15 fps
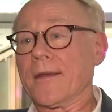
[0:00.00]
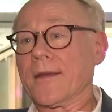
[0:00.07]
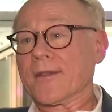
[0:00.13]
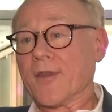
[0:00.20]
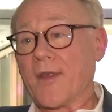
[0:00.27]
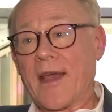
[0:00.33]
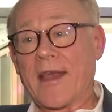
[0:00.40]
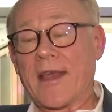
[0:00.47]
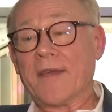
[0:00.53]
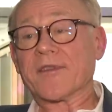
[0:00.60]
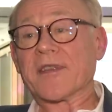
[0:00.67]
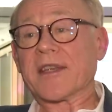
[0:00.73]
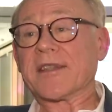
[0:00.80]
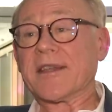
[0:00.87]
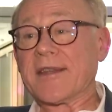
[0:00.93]
So that
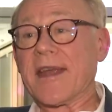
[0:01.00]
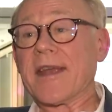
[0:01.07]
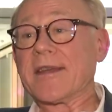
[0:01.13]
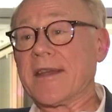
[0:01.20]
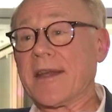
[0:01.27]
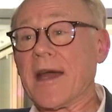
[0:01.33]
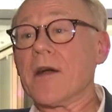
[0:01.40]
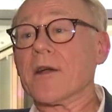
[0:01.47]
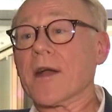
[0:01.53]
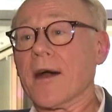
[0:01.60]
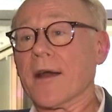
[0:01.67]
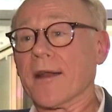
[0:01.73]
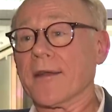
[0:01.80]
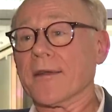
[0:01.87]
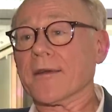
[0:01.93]
gives us a date in our
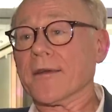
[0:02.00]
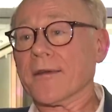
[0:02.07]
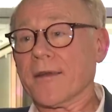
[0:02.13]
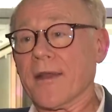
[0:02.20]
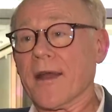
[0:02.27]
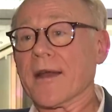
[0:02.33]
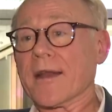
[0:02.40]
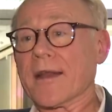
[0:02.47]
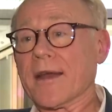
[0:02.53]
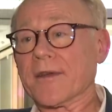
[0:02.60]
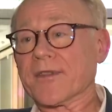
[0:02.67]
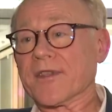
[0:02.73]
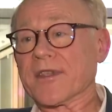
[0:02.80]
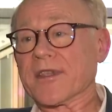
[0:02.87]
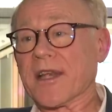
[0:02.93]
calendar,
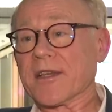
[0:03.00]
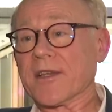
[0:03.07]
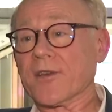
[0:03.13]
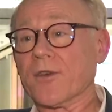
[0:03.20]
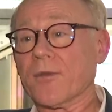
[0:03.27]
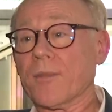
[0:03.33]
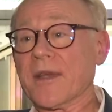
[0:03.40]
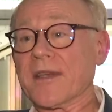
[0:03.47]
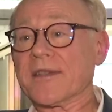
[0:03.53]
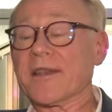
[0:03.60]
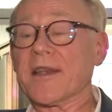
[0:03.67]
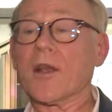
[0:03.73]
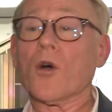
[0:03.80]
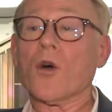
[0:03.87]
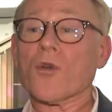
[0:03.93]
9,600
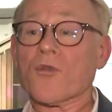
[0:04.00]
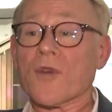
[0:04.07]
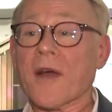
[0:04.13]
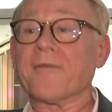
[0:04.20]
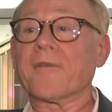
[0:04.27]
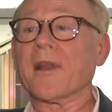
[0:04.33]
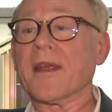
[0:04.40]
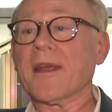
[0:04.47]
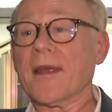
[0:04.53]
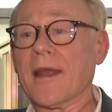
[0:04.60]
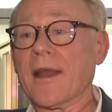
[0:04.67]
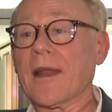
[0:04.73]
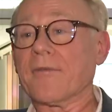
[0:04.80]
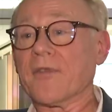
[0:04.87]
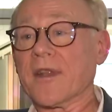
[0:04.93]
BC, or roughly
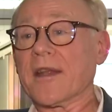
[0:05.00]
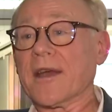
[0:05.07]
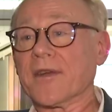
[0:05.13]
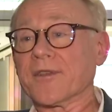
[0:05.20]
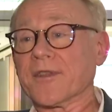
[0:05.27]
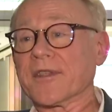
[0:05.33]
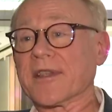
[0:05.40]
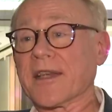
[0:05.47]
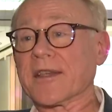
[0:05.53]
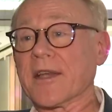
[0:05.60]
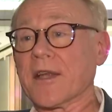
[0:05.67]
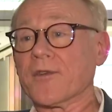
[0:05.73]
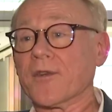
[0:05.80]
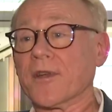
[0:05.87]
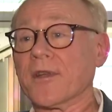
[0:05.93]

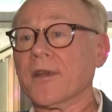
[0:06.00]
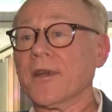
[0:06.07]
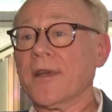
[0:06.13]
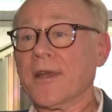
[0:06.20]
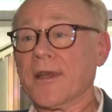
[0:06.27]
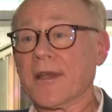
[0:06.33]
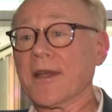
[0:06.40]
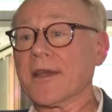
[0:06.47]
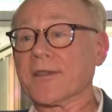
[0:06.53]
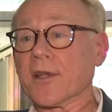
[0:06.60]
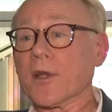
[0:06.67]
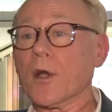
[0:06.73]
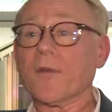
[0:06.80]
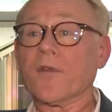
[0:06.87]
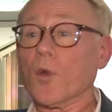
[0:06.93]
11,600 years
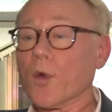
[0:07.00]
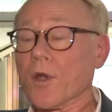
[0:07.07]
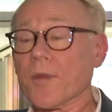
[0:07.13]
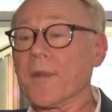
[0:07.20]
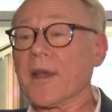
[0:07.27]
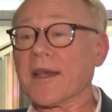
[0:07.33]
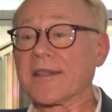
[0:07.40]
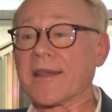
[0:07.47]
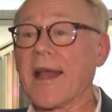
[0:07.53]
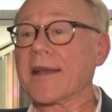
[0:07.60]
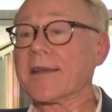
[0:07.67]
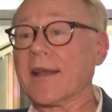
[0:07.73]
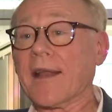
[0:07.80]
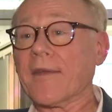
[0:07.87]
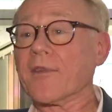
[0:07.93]
ago. If you want to be
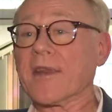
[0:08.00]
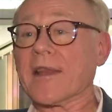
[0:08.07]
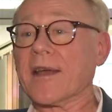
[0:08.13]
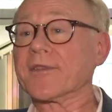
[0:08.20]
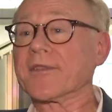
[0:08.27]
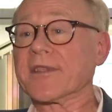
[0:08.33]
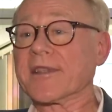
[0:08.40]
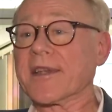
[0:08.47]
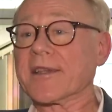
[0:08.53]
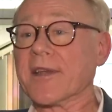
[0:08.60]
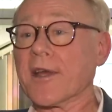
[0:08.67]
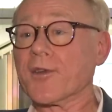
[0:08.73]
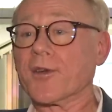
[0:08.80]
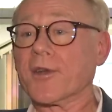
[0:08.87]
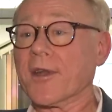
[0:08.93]
exact,
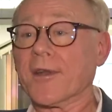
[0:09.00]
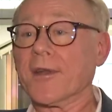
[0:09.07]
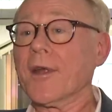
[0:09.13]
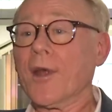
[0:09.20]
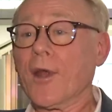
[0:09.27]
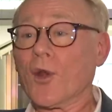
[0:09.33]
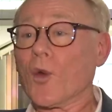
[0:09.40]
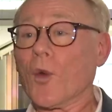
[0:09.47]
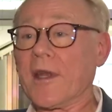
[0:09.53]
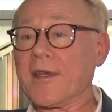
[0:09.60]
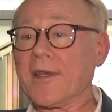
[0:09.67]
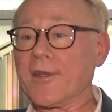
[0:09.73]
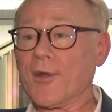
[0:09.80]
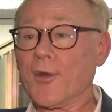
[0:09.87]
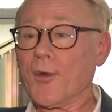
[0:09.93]

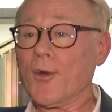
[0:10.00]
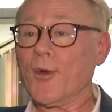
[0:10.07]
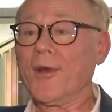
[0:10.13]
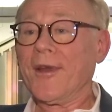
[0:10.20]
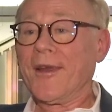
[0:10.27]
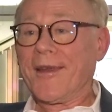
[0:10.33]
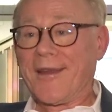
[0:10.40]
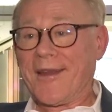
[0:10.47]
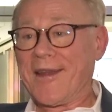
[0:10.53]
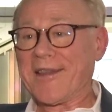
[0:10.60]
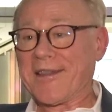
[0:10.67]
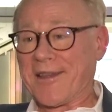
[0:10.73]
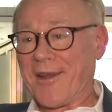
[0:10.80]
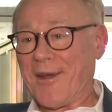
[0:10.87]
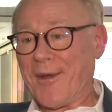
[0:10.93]
11,622
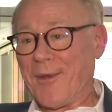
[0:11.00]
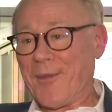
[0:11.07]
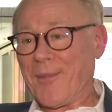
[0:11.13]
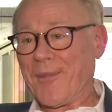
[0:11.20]
years ago.